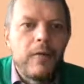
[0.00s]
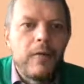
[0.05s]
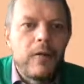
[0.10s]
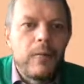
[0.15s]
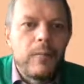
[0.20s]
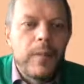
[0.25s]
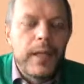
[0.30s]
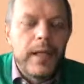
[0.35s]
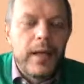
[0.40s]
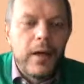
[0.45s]

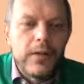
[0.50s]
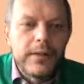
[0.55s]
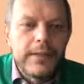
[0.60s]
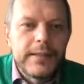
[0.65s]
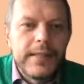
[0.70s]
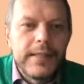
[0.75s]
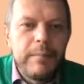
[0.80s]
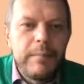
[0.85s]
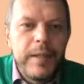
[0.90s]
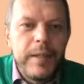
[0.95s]
because
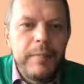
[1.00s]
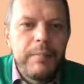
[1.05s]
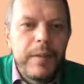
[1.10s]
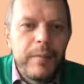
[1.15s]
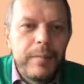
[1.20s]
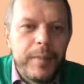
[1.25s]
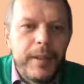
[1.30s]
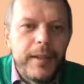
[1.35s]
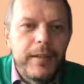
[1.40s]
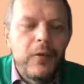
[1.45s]
simply
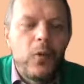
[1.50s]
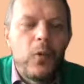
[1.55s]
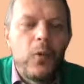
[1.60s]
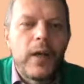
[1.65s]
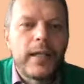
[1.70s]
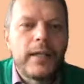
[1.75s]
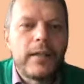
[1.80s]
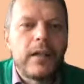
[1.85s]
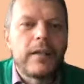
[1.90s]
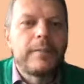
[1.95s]
people
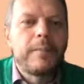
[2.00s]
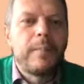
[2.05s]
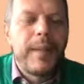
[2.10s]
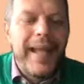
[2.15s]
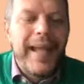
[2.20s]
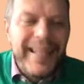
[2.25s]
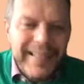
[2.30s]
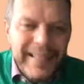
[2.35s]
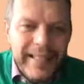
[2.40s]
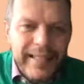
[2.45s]
were not
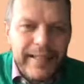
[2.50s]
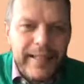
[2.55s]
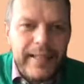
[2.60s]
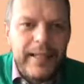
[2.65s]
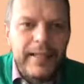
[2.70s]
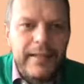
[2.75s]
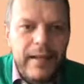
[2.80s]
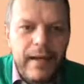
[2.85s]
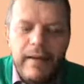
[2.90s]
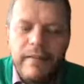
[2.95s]
planning
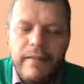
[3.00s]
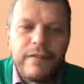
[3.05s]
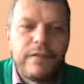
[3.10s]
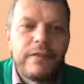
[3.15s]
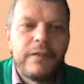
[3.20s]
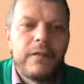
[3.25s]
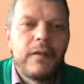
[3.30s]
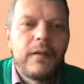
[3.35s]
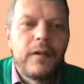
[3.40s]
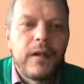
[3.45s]
enough
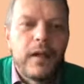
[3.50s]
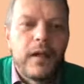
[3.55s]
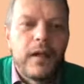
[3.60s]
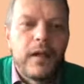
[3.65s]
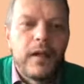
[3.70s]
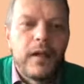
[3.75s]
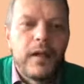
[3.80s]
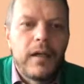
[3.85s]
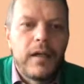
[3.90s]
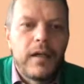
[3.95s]

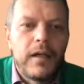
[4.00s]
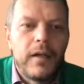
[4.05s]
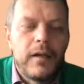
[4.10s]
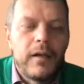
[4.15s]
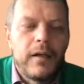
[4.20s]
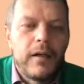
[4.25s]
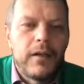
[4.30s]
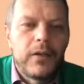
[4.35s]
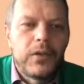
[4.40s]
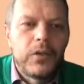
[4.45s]

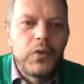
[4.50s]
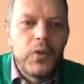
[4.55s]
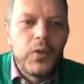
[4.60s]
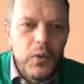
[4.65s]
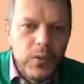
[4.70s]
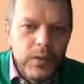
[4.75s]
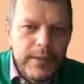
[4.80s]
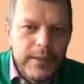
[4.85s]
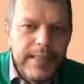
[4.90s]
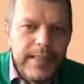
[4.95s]
to
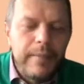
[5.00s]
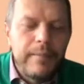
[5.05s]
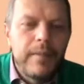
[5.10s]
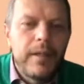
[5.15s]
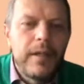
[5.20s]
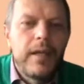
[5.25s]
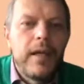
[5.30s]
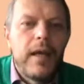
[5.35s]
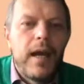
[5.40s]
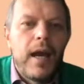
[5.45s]
use
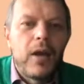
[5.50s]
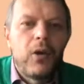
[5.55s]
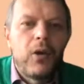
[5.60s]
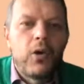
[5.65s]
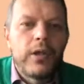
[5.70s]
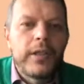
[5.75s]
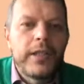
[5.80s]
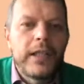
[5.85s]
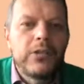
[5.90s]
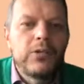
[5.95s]
them
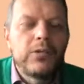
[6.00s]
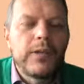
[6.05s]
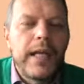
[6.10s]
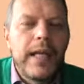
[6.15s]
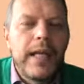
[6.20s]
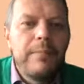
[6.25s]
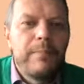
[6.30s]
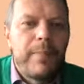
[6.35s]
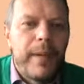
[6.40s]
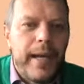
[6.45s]
according to the
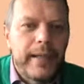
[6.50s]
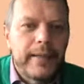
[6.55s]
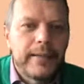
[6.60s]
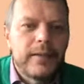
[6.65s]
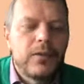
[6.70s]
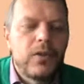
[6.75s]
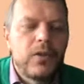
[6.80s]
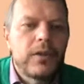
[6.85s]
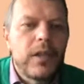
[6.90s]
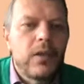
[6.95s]

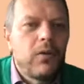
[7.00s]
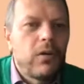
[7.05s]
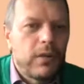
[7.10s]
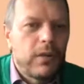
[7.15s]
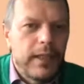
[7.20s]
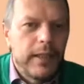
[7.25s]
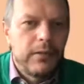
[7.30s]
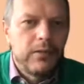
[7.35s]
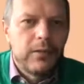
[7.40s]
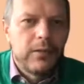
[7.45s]
impact, not
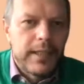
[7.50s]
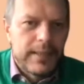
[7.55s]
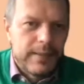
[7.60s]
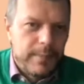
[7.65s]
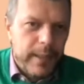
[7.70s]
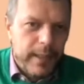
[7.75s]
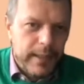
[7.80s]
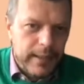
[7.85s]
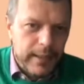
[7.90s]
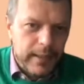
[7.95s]
according to the
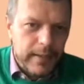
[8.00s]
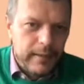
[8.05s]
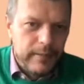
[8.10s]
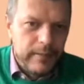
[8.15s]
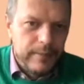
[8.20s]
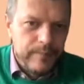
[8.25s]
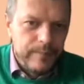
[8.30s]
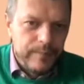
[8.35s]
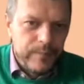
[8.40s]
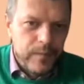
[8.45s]
spending.
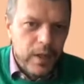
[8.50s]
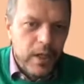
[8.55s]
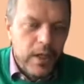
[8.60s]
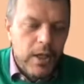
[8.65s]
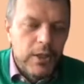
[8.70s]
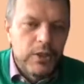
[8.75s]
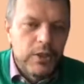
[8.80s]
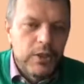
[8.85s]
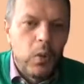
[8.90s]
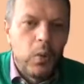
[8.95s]

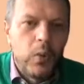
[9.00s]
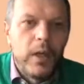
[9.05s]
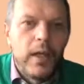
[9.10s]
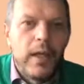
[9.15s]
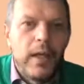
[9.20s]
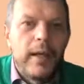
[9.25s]
So